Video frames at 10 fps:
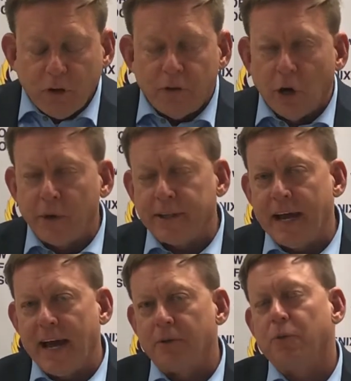knowing
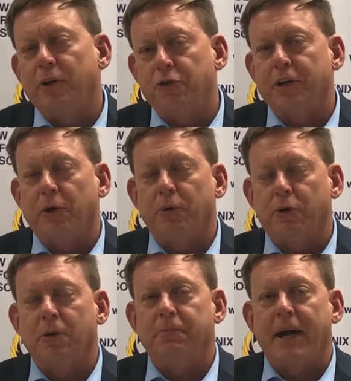that, we decided we
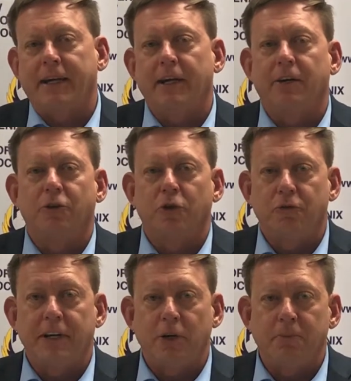would come back here, do a
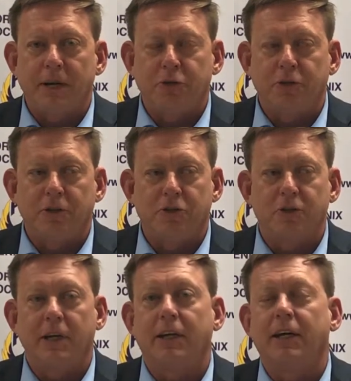video message,
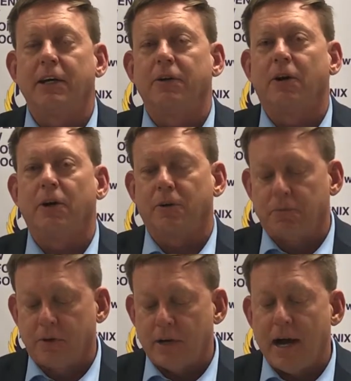and get our
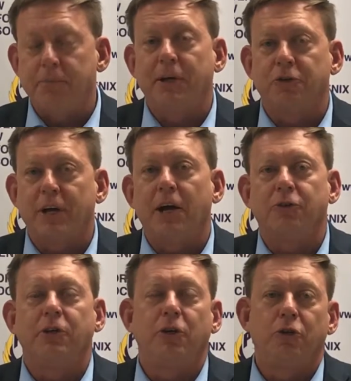comments
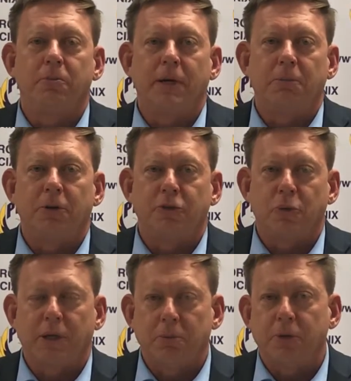out to you, the members, that
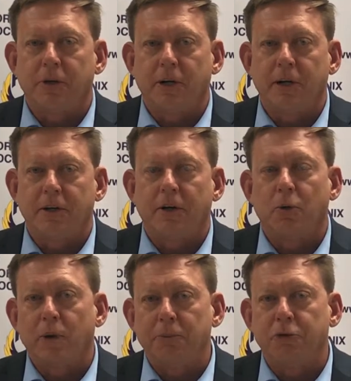we can put on
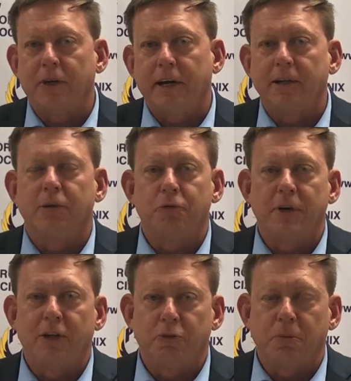our website and
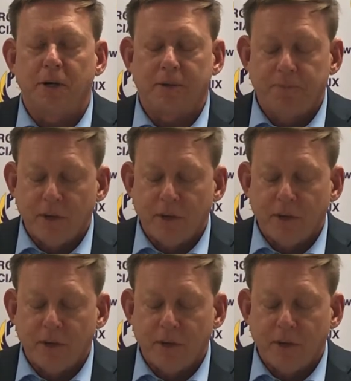Facebook.